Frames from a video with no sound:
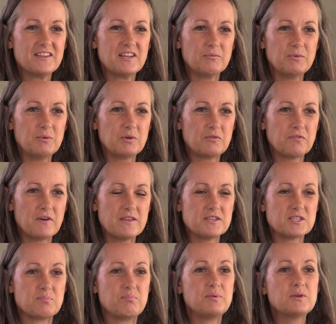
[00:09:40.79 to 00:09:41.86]
that we would find
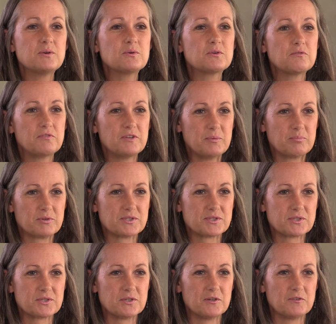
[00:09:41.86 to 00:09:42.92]
this beautifully
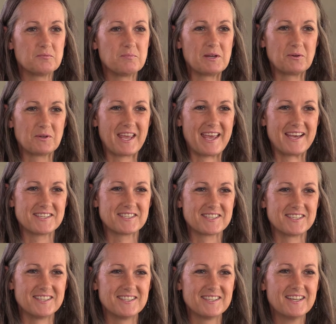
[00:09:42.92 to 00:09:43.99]
preserved metal
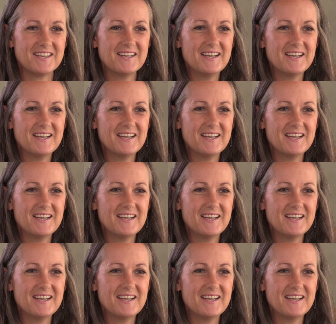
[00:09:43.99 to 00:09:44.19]
casket.